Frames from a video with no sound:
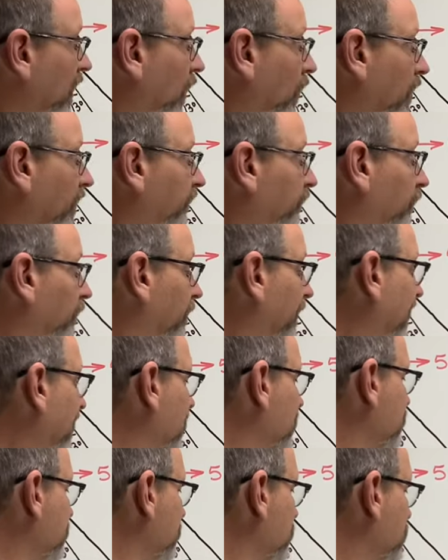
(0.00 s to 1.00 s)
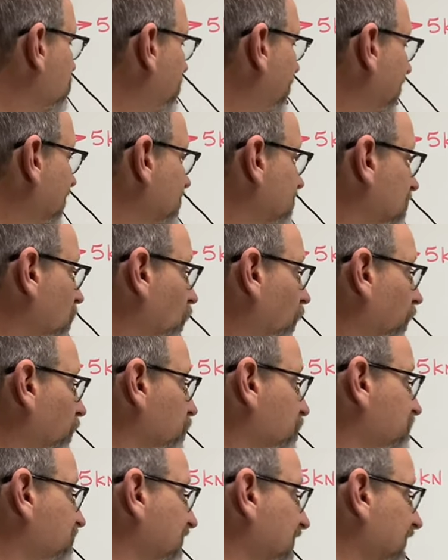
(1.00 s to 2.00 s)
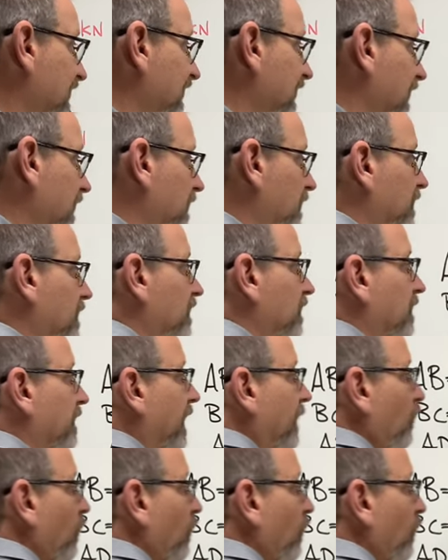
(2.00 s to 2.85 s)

Let's make us some space and we'll do CD. Okay, we'll